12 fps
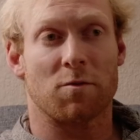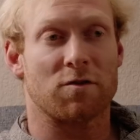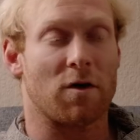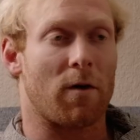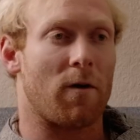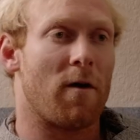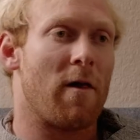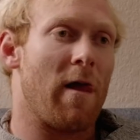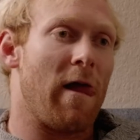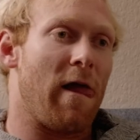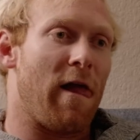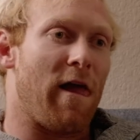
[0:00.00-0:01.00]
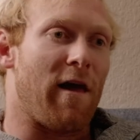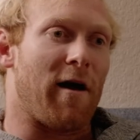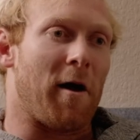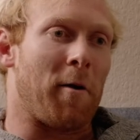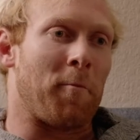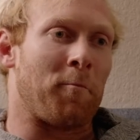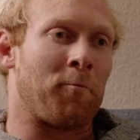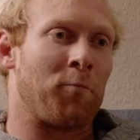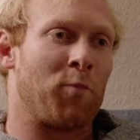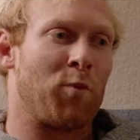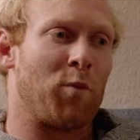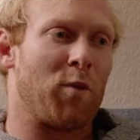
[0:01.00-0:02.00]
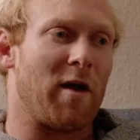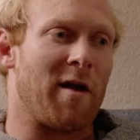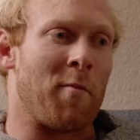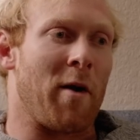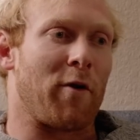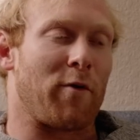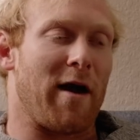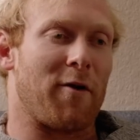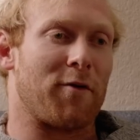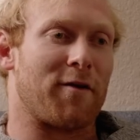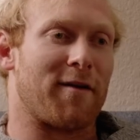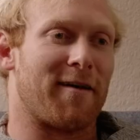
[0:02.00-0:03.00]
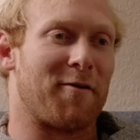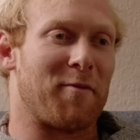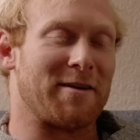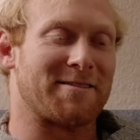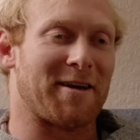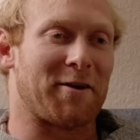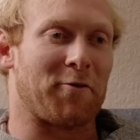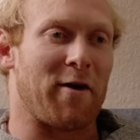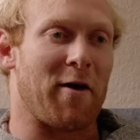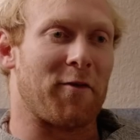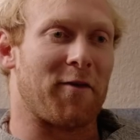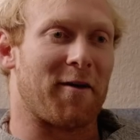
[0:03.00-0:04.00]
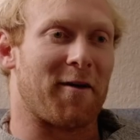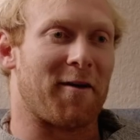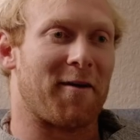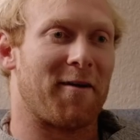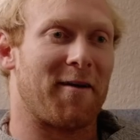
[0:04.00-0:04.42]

So in my round, my second round there,